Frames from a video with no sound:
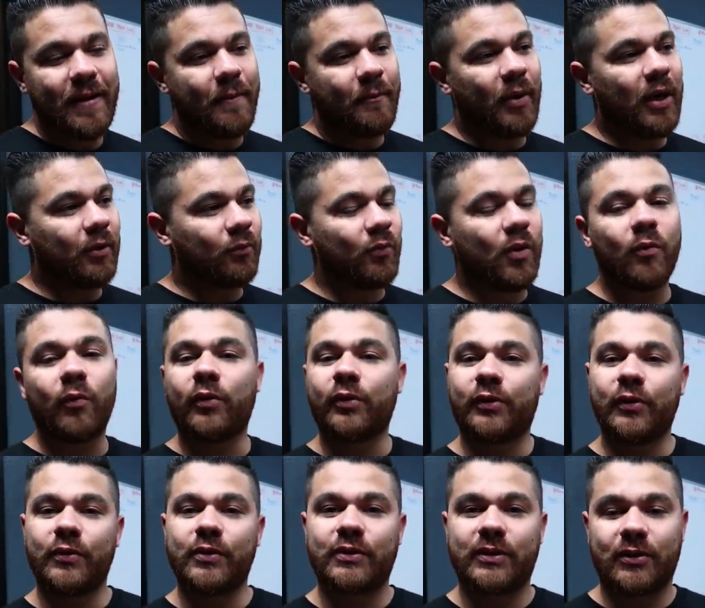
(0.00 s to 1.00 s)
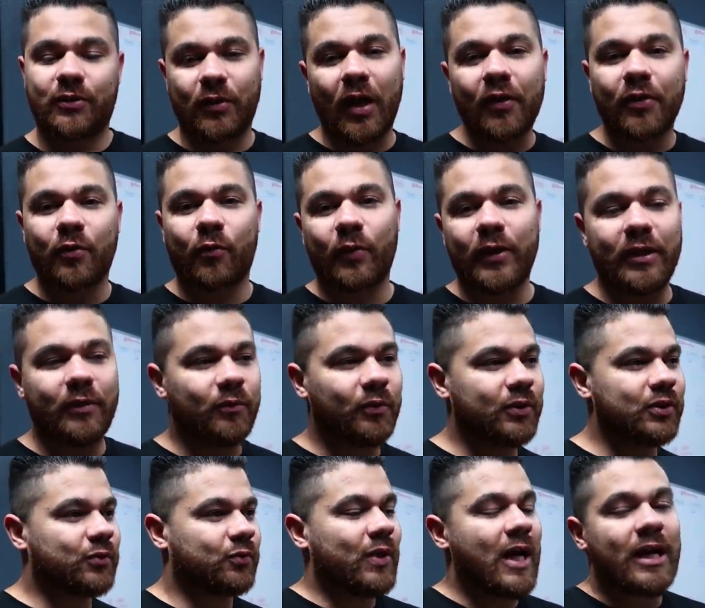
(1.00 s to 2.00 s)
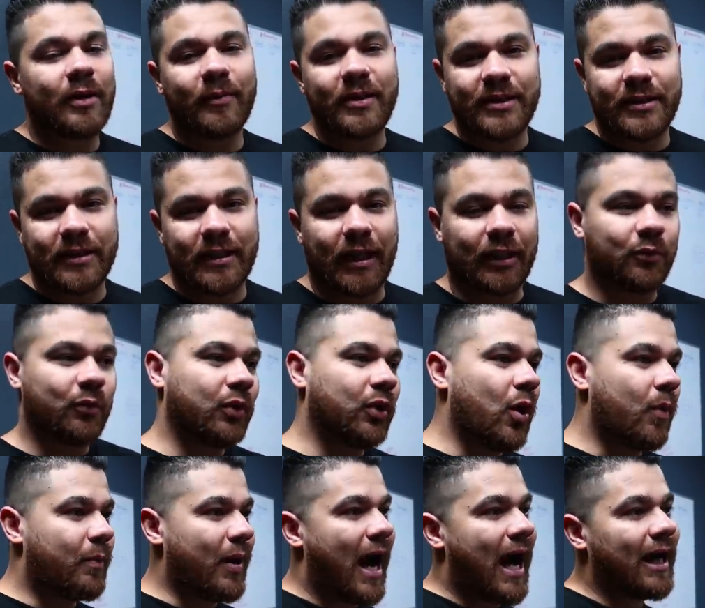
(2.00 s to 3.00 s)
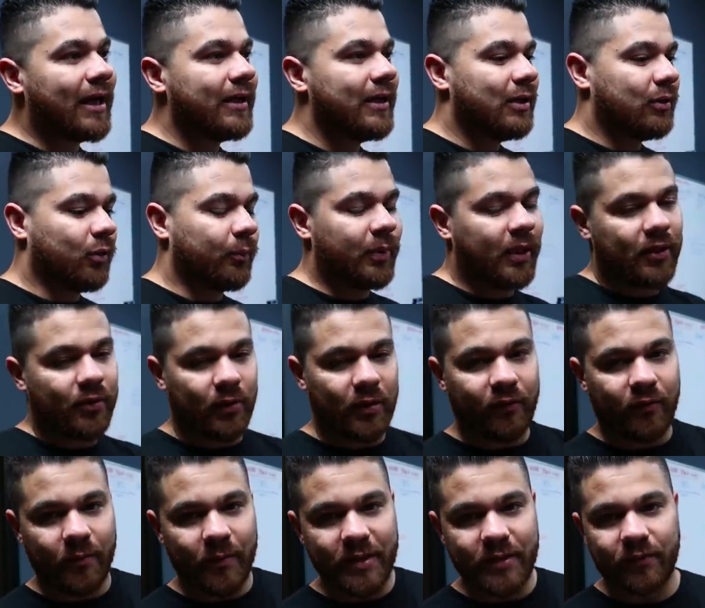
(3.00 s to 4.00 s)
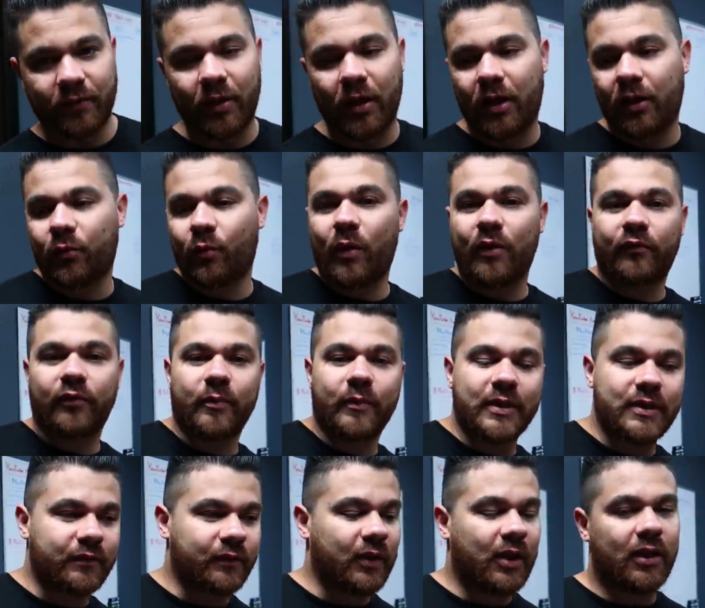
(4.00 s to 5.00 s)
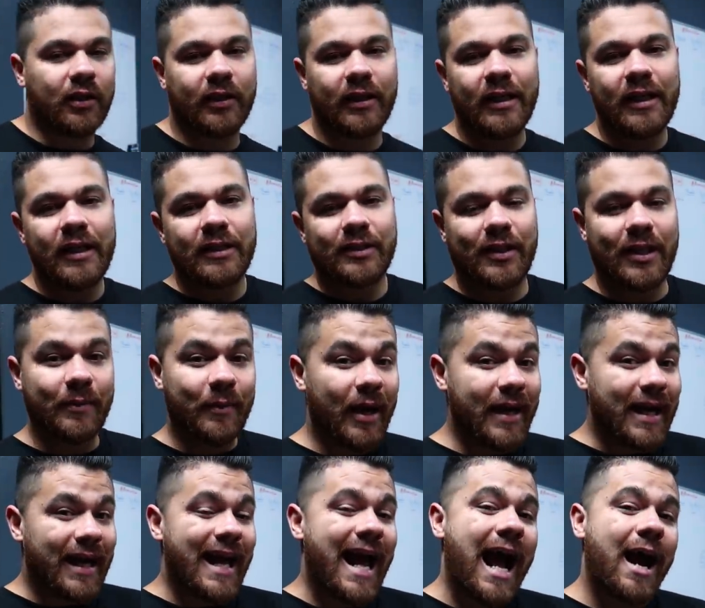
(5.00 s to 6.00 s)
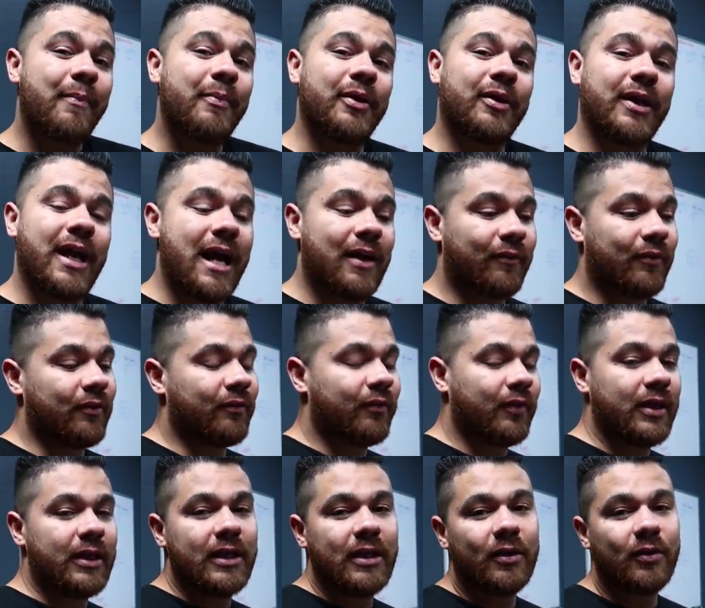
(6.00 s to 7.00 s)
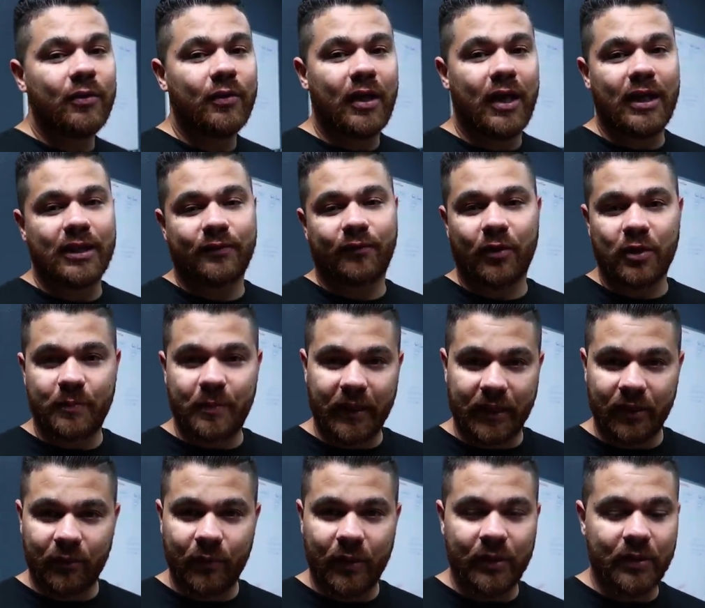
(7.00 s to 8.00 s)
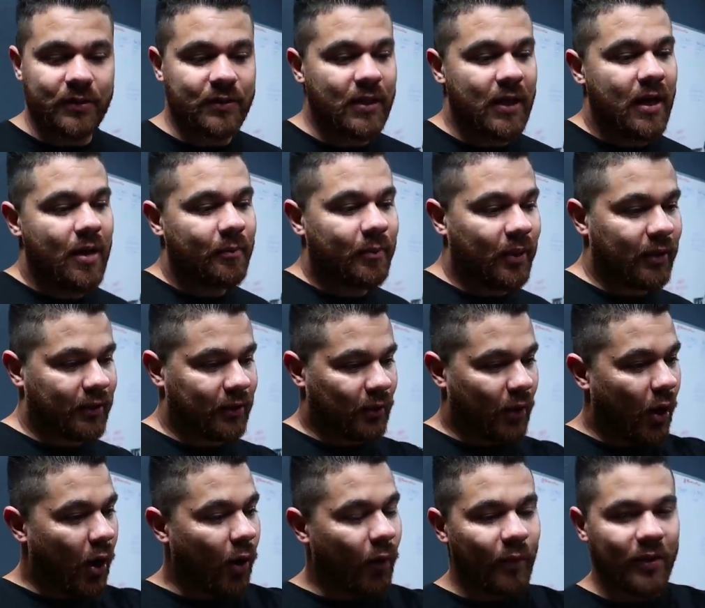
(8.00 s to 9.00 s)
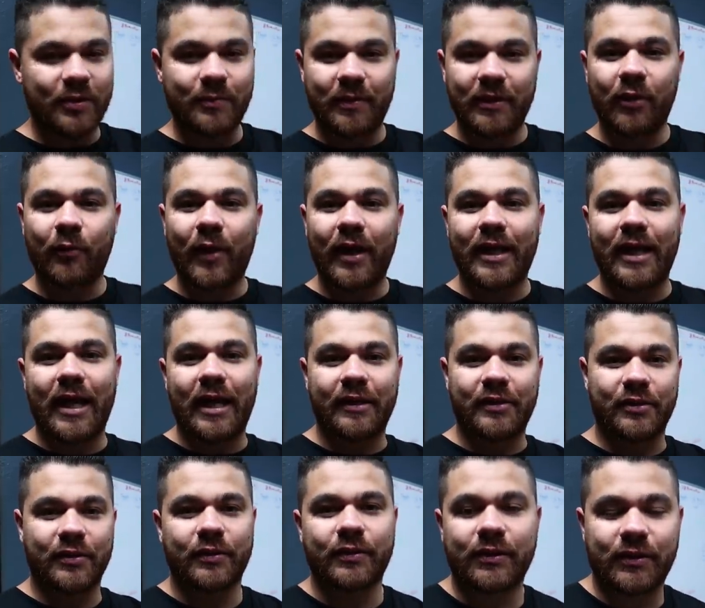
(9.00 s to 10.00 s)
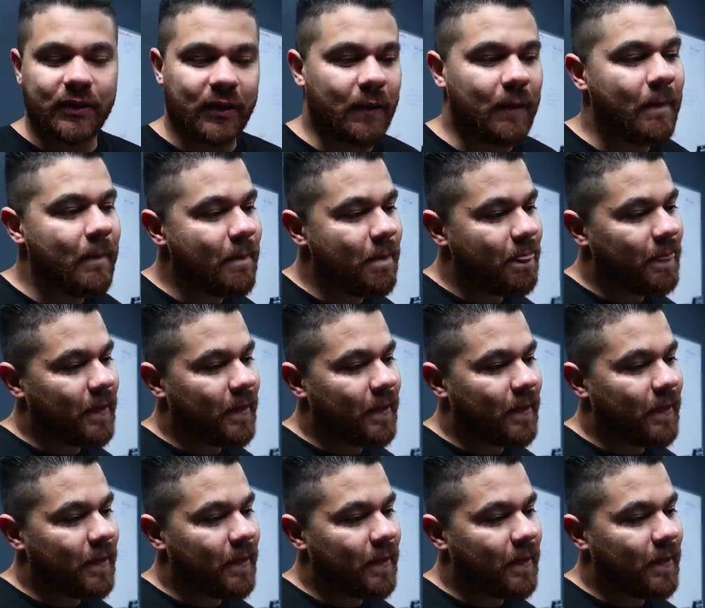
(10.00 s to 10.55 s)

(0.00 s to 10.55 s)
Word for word: But what we'll do is throughout the week, we'll just randomly select. We'll go back, we'll pick 3 from this vlog, 1 from this vlog. So they might not happen on every video as far as picking winners, but there'll always be a way to enter. So